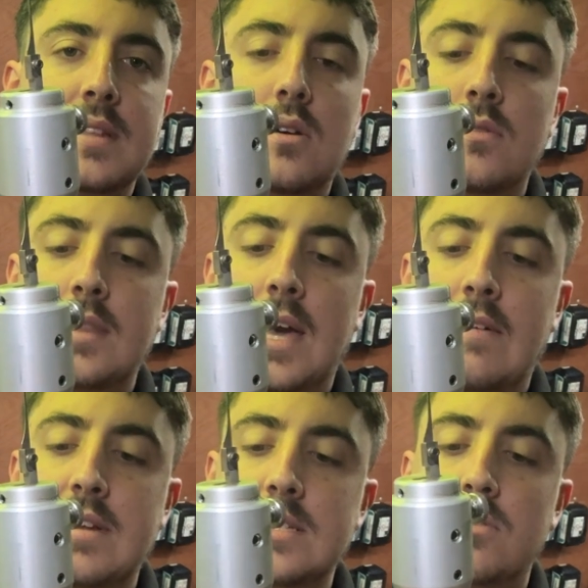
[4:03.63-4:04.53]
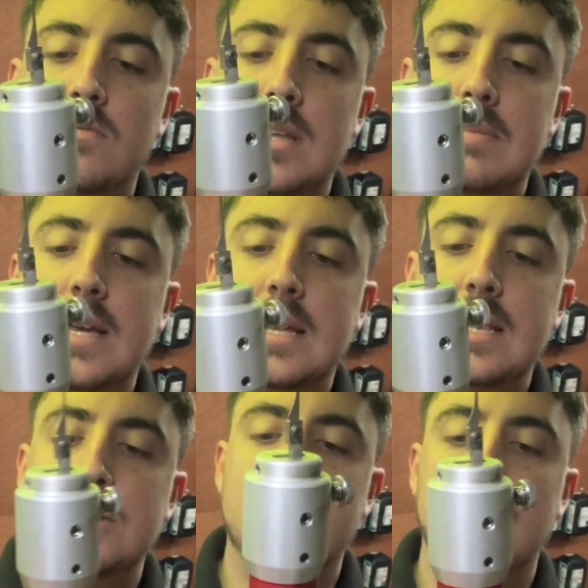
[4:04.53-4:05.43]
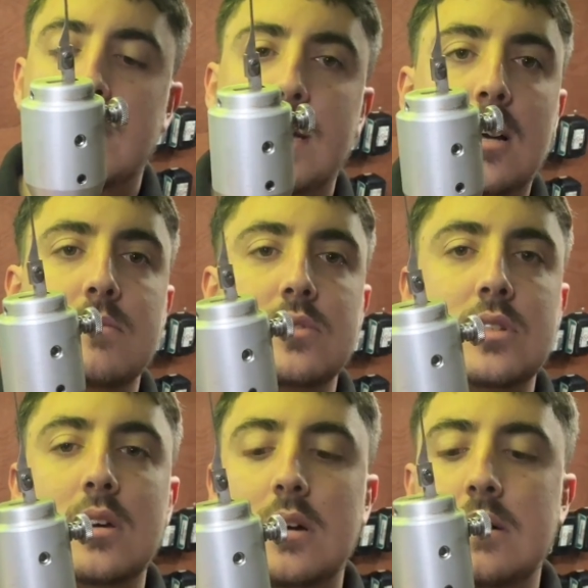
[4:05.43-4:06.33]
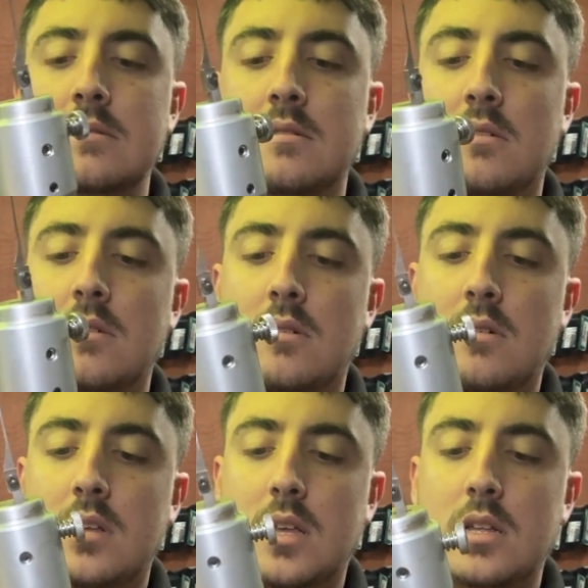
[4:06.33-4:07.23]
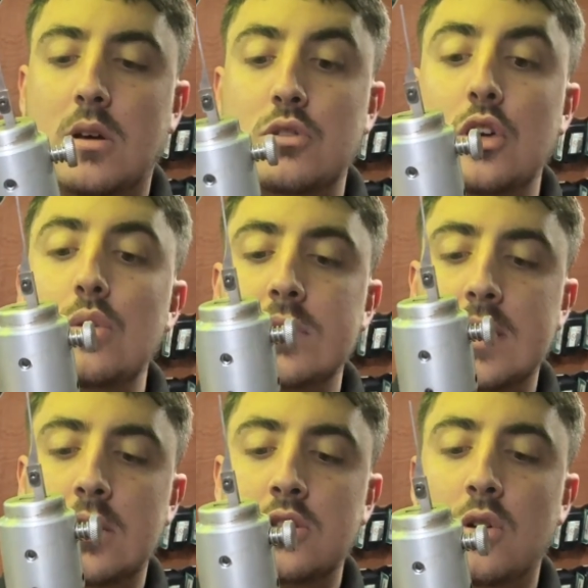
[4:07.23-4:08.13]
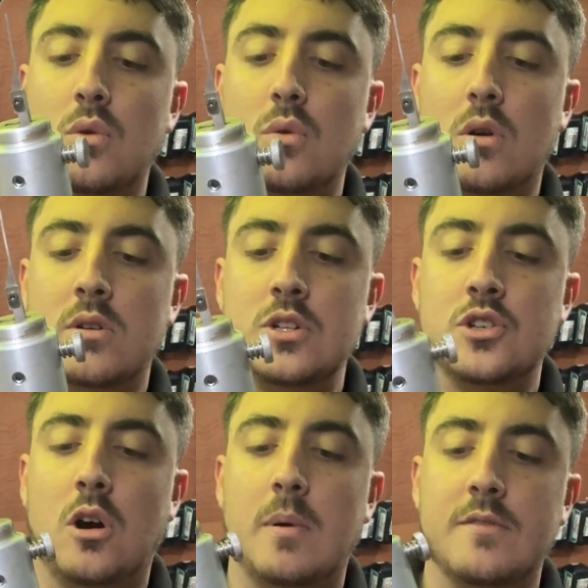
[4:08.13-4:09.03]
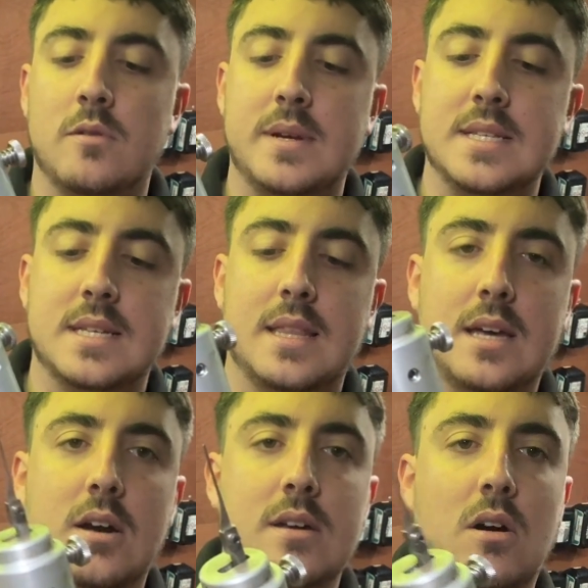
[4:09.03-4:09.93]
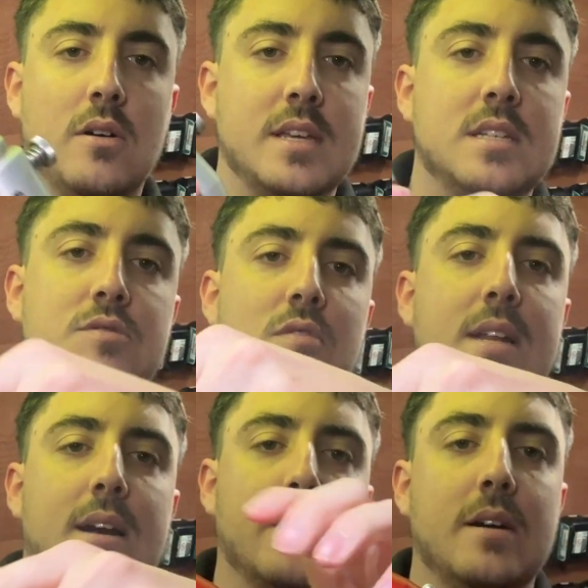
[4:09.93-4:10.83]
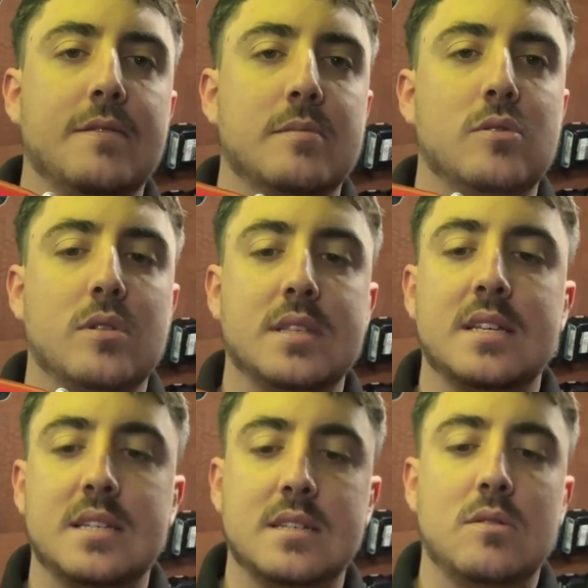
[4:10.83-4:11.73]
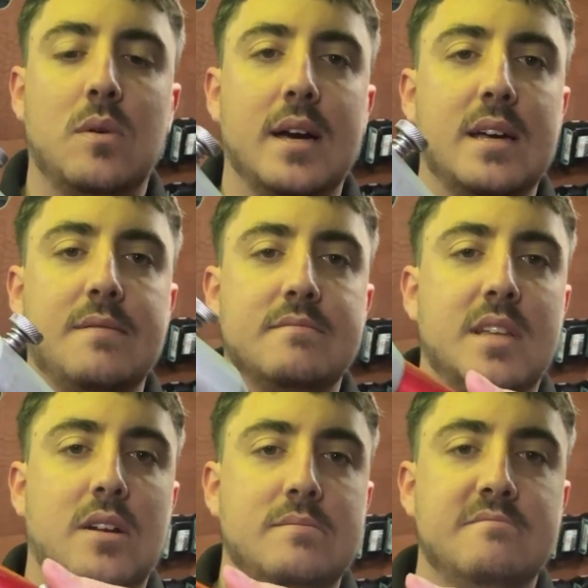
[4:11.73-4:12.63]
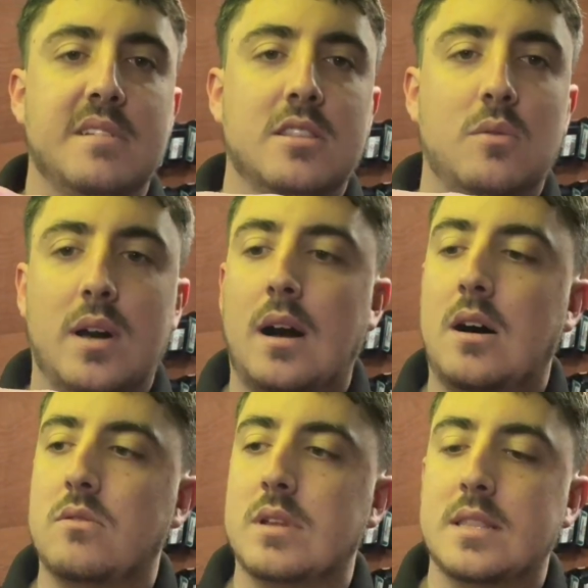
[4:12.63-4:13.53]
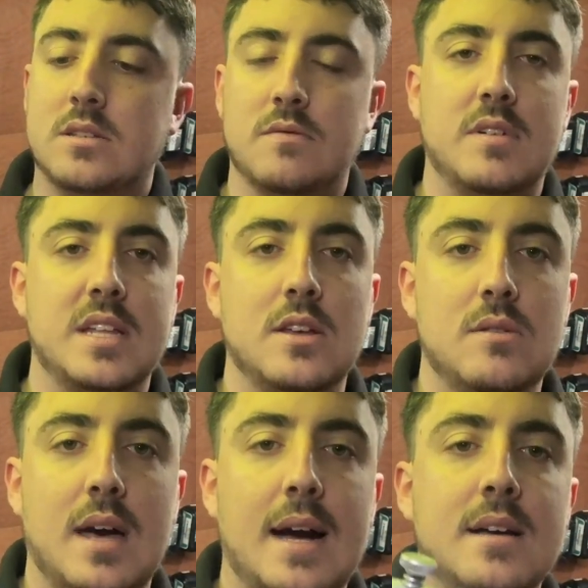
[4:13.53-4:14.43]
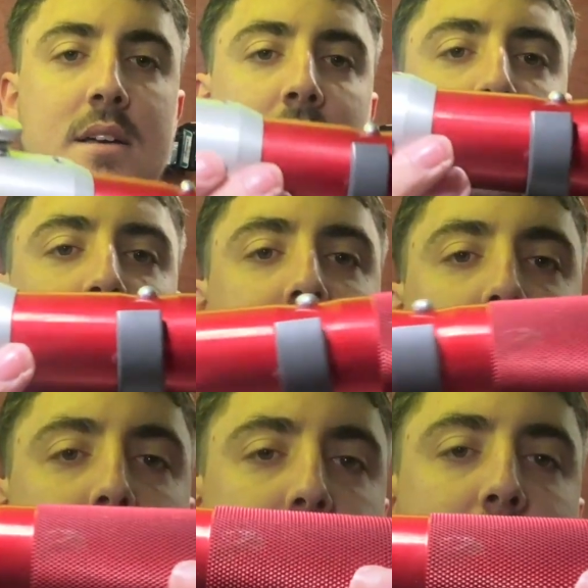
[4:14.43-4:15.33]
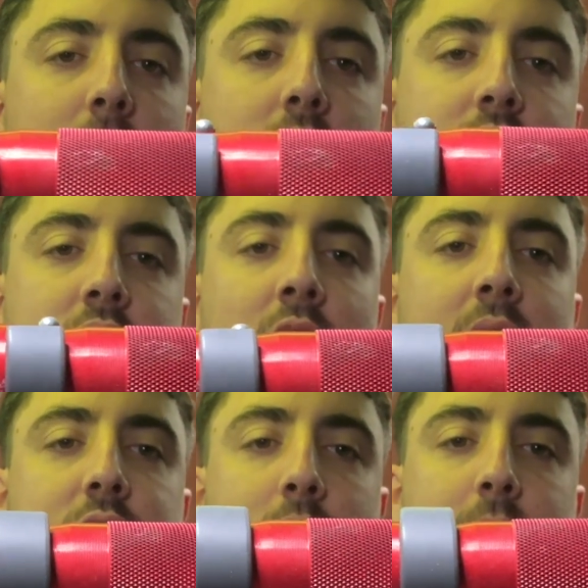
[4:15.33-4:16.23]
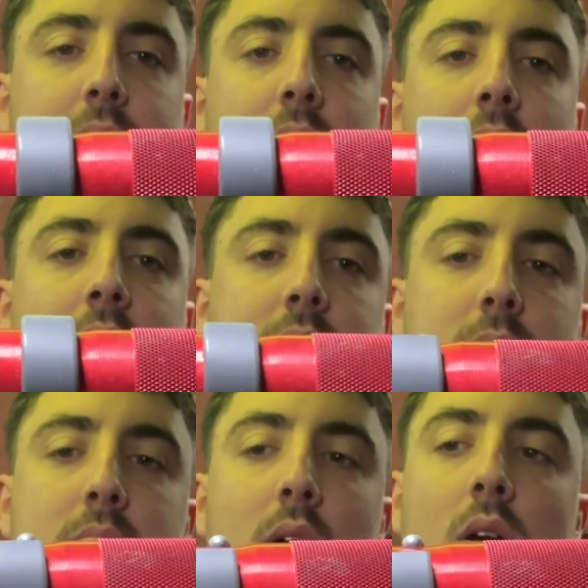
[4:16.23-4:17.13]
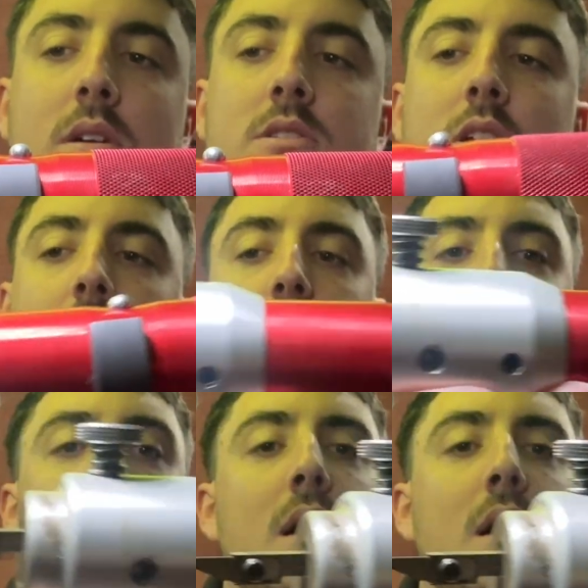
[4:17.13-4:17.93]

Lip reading: it on there, and it's not really been an issue when it comes to using the tool on a job. I've not been sat there going, this is really uncomfortable because this isn't a way, the way I hold it doesn't really do that. So yeah, this is my GJ electric pick gun. It's a Mark II.